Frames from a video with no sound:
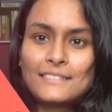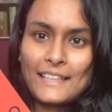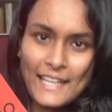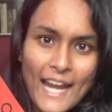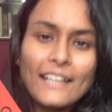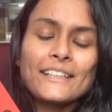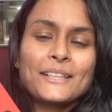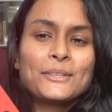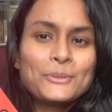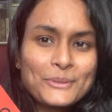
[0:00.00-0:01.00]

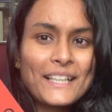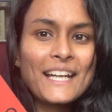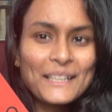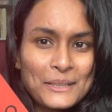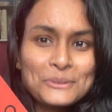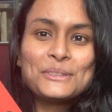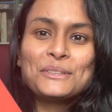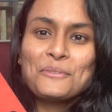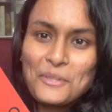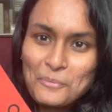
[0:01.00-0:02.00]
get to the
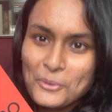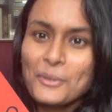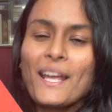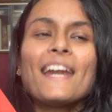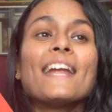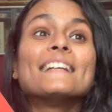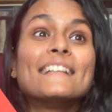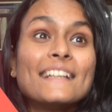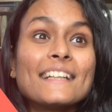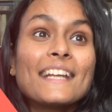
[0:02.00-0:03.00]
conclusion of the book and I
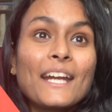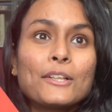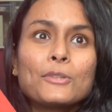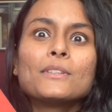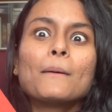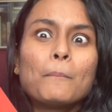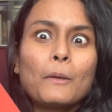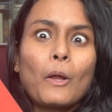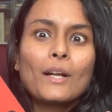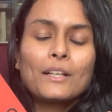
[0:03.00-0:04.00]
did get to the
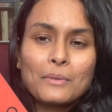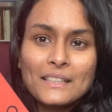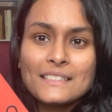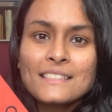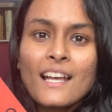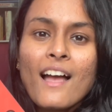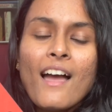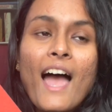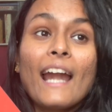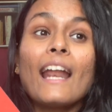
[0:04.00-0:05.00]
plot twist
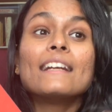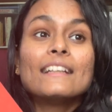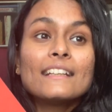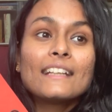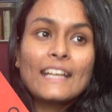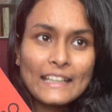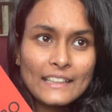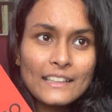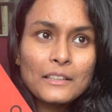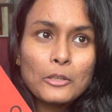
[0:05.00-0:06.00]
and I did get
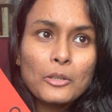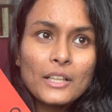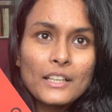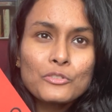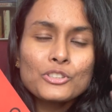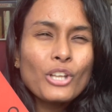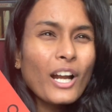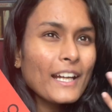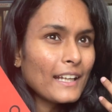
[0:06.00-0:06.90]
it, it was not